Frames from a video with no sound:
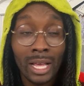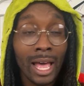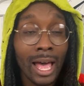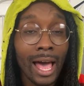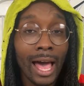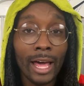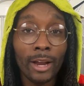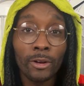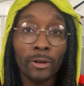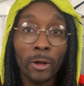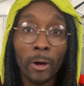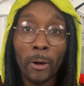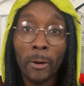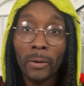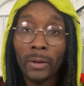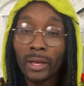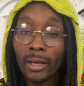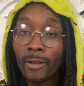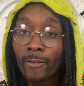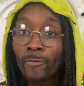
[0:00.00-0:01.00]
I don't know
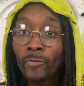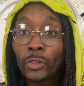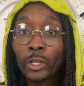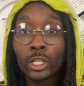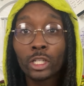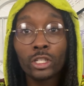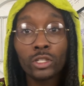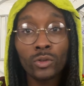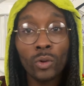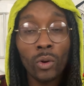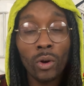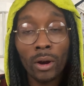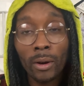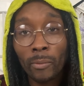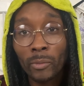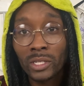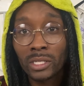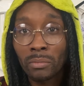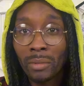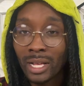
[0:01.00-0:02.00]
if the storm
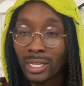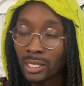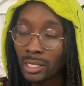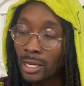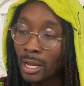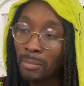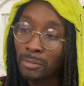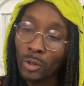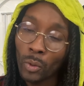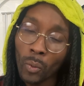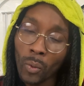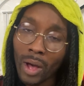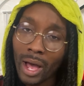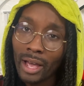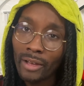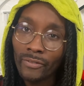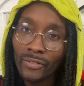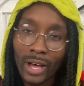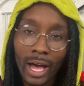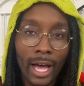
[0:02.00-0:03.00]
was messing up the
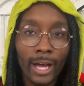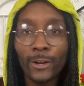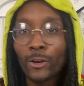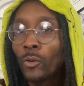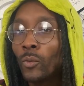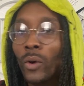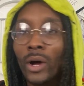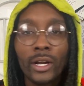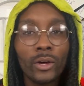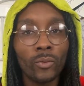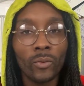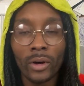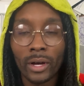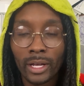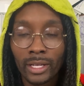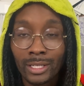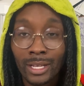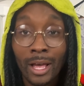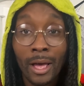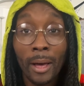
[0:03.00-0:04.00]
Wi-Fi or what it was,